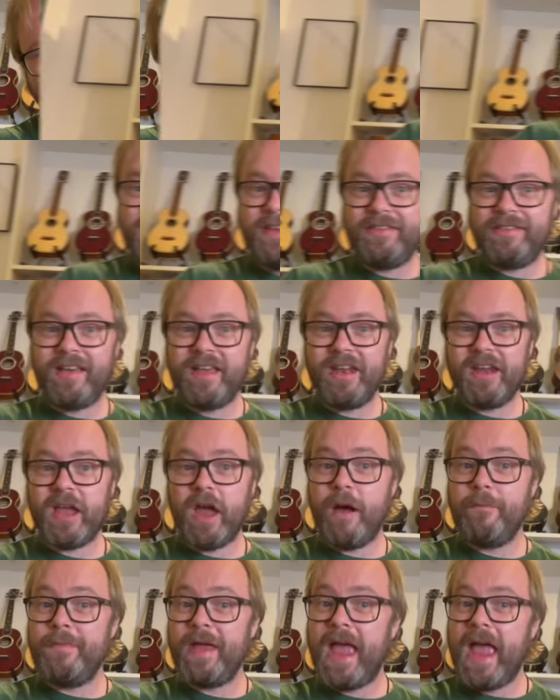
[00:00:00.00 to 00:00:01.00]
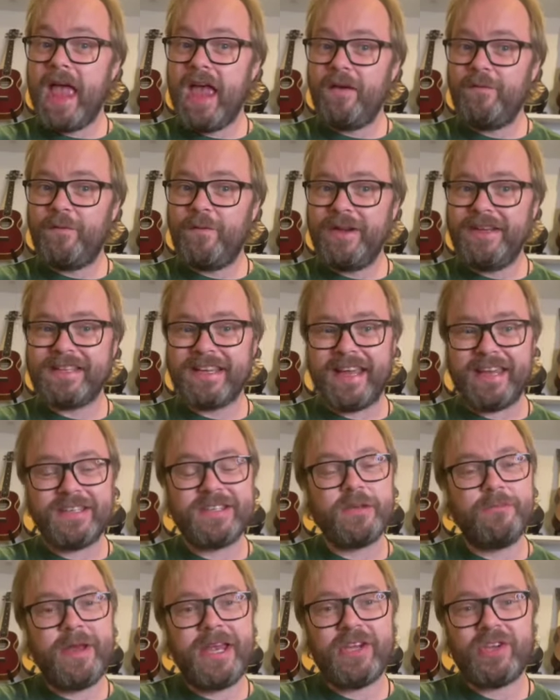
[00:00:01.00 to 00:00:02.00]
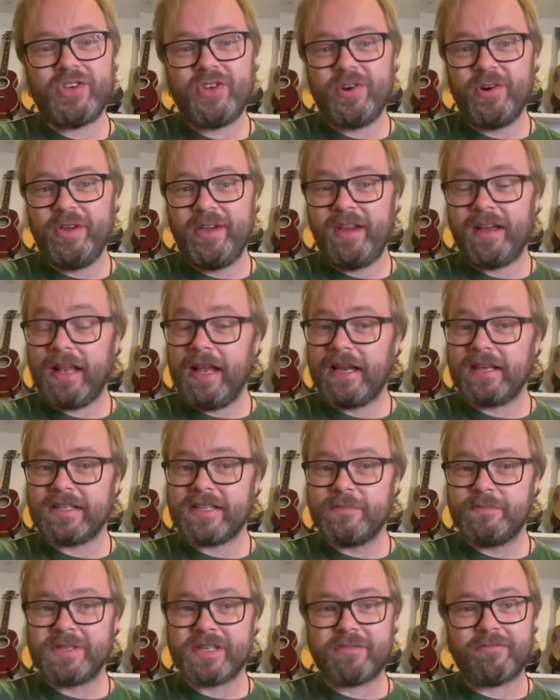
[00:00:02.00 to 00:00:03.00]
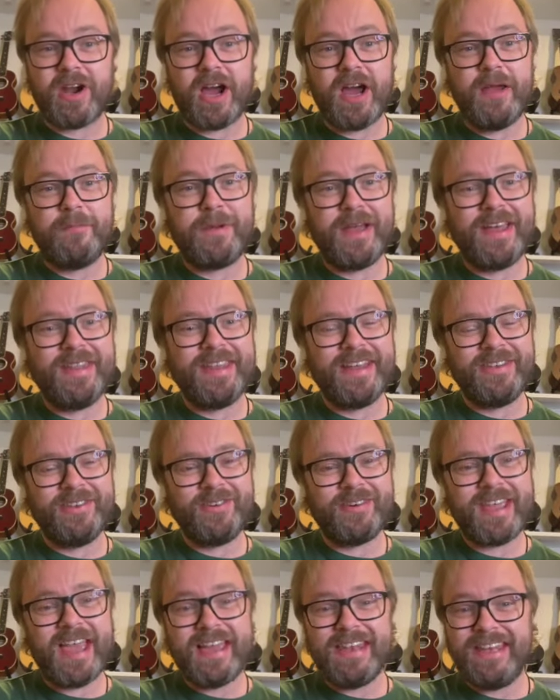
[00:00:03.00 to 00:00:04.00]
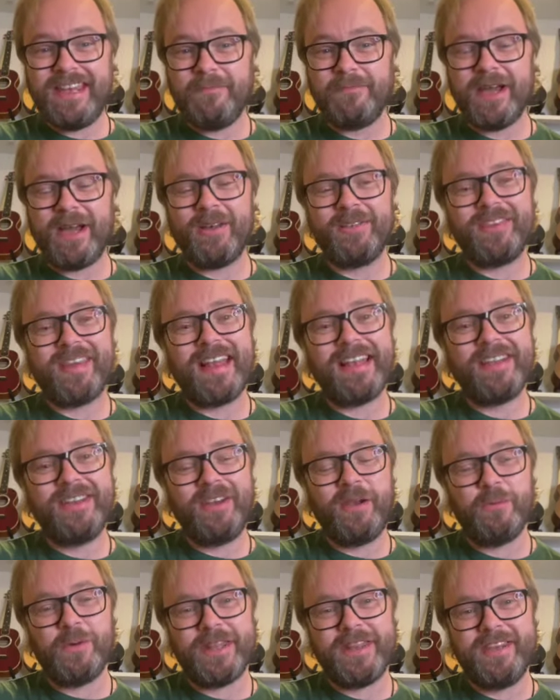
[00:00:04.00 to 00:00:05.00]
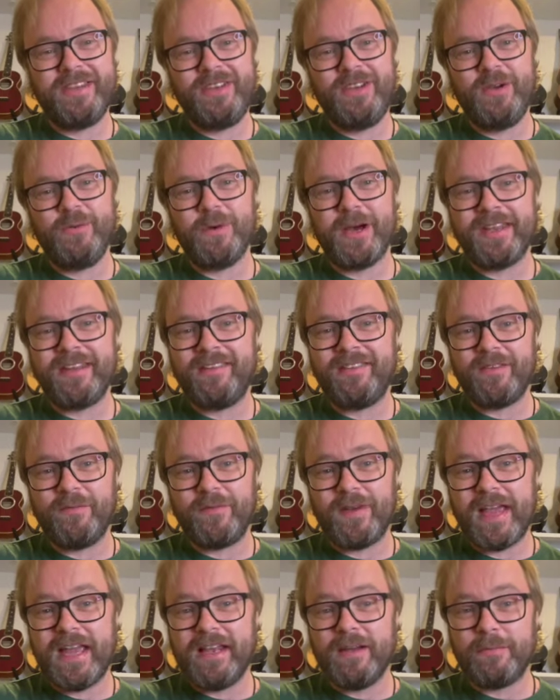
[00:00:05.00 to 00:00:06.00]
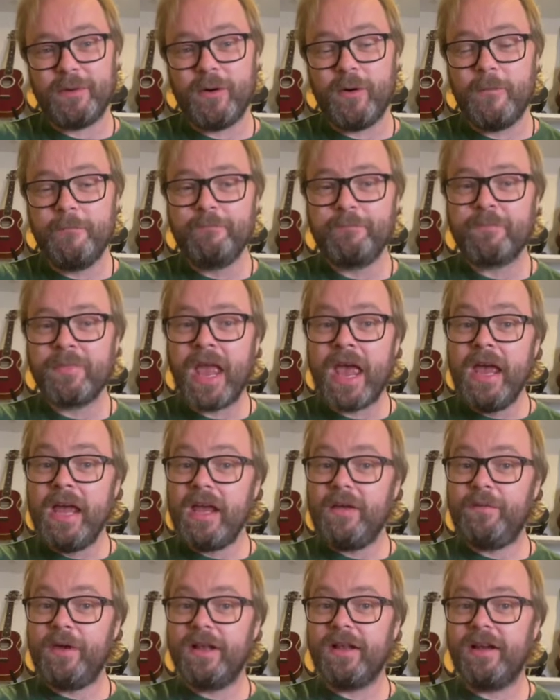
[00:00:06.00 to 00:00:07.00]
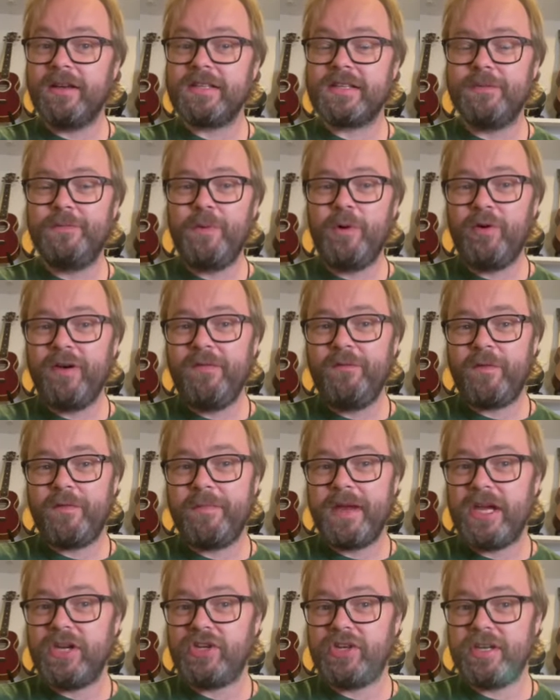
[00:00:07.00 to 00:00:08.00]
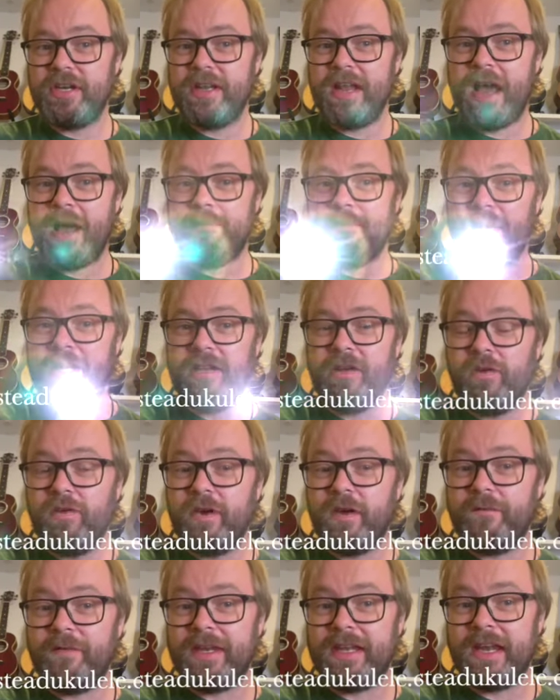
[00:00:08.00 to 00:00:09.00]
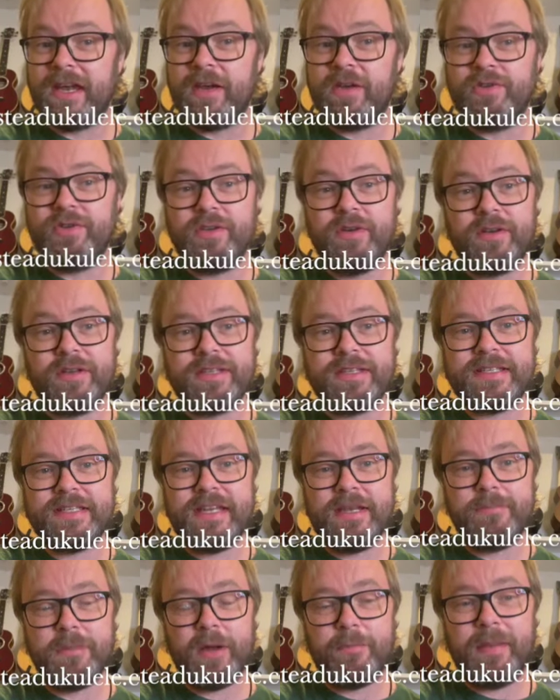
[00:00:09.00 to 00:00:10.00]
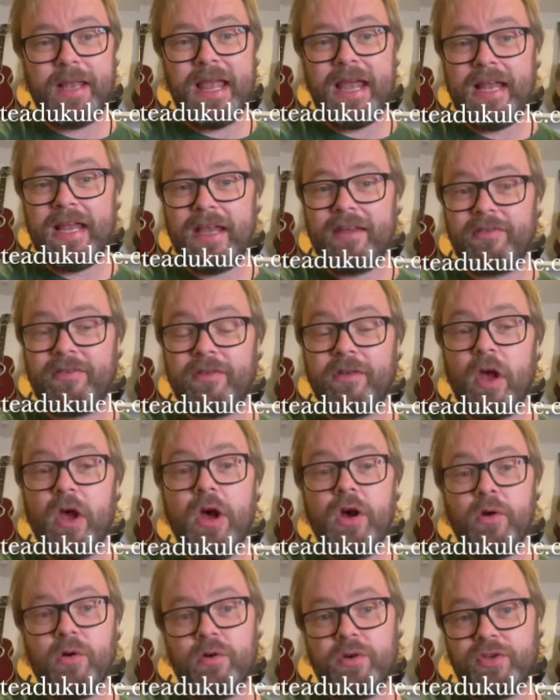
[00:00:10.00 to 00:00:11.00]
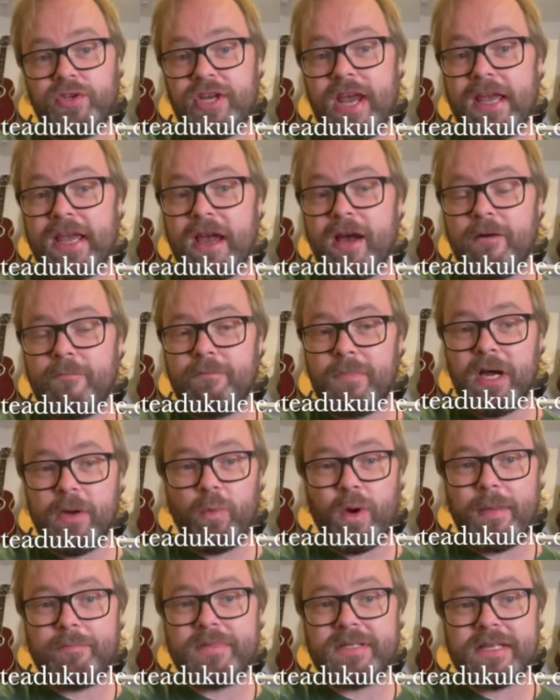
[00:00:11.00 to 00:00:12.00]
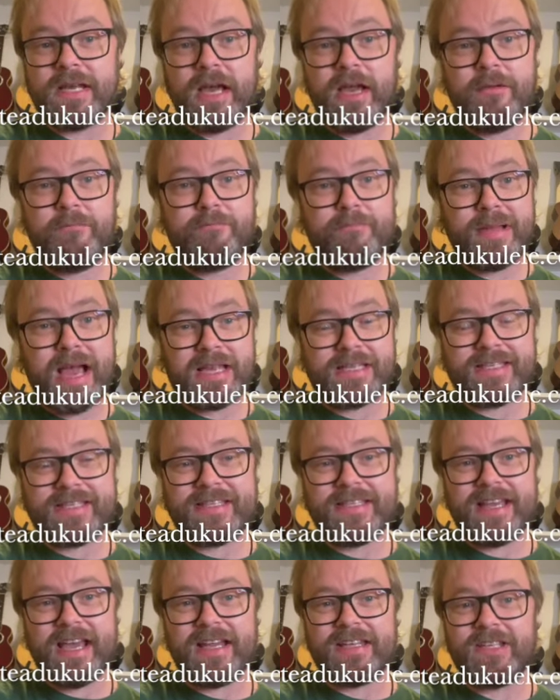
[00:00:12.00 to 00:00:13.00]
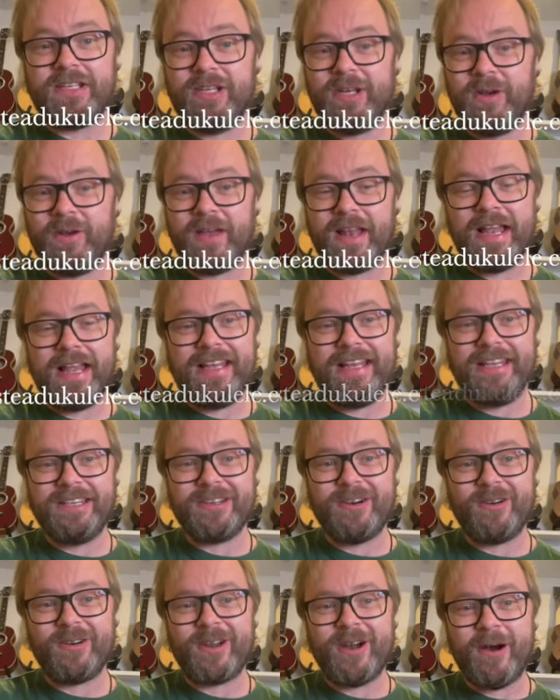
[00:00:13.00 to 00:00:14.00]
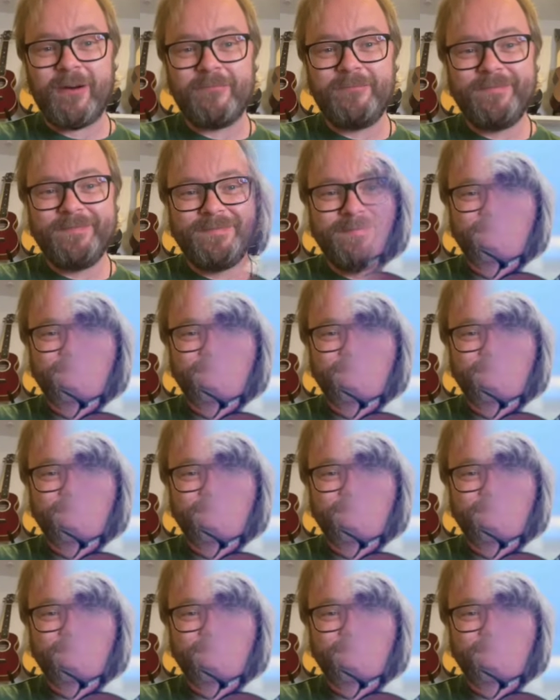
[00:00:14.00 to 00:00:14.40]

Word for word: These are going to come every day, so make sure you click subscribe and then you'll get an email telling you when the new one is available. If you'd like some more information and my longer videos, you can see my playlists or check out my website matt stead ukulele dot com.